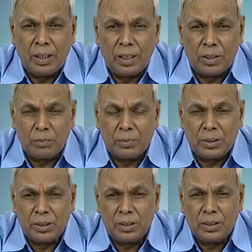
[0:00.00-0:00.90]

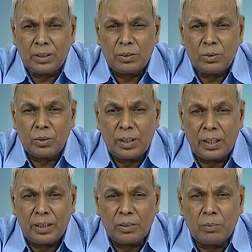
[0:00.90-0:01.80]
aromatics and so
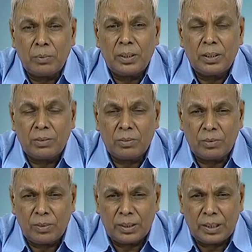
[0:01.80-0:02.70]
that aromatics
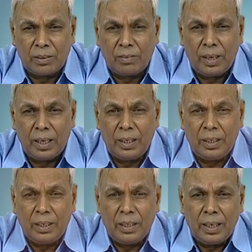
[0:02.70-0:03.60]
which was required
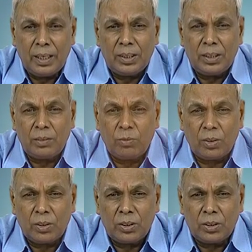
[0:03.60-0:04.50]
either
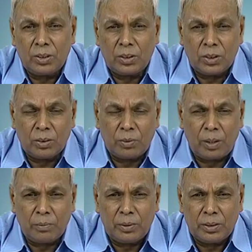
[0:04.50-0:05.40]
for the synthetic
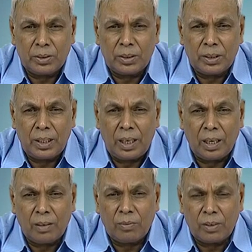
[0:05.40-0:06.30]
fiber industry
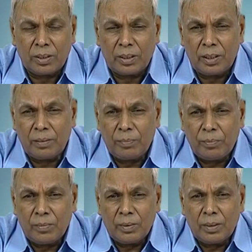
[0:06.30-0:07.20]
or for the
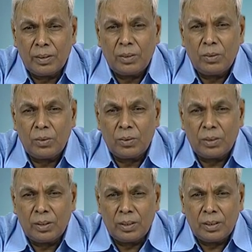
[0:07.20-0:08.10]
your
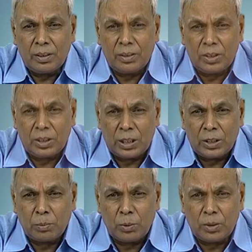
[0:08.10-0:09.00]
uh, this
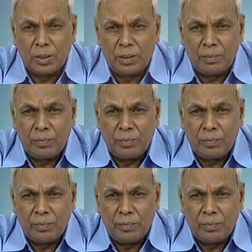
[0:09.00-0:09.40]
explosive.